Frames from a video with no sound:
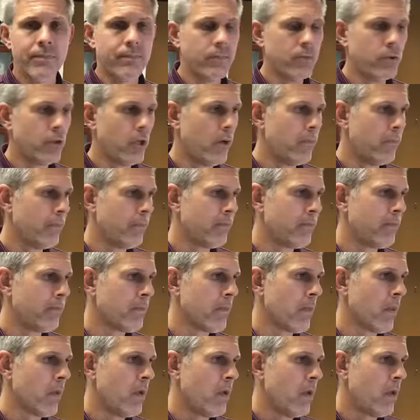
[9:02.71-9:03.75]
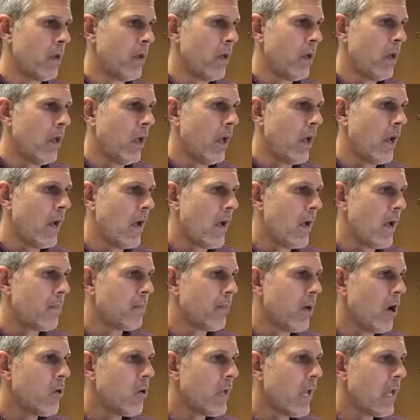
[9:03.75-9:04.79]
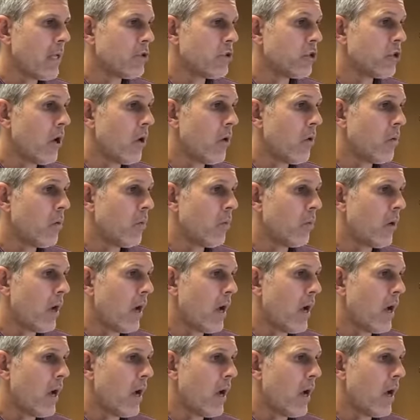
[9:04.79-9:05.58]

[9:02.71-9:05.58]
So, okay. So,